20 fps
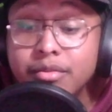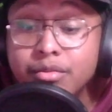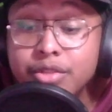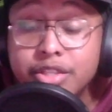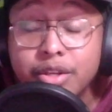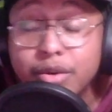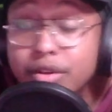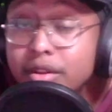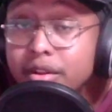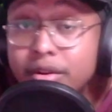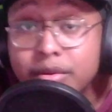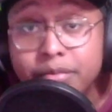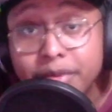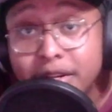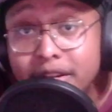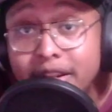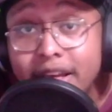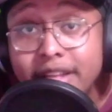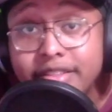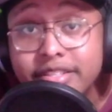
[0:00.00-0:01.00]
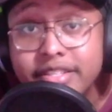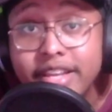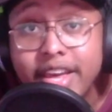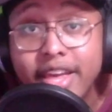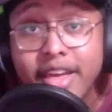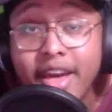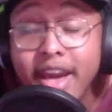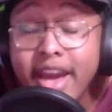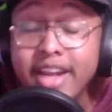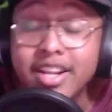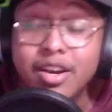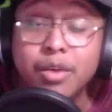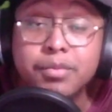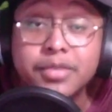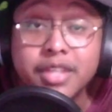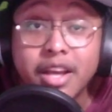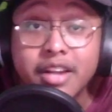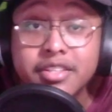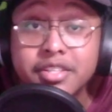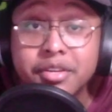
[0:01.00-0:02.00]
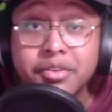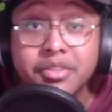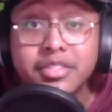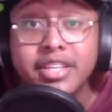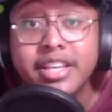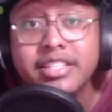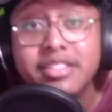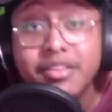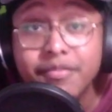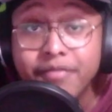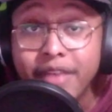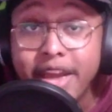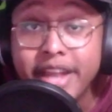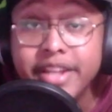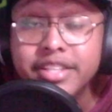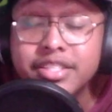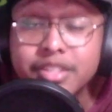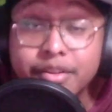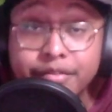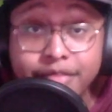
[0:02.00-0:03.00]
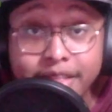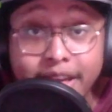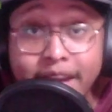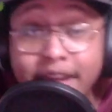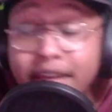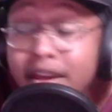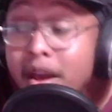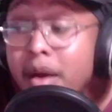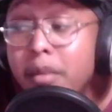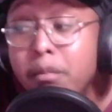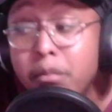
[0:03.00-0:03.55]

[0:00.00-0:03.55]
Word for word: We showed a little bit of that today, and I hope Scott Turner takes advantage of that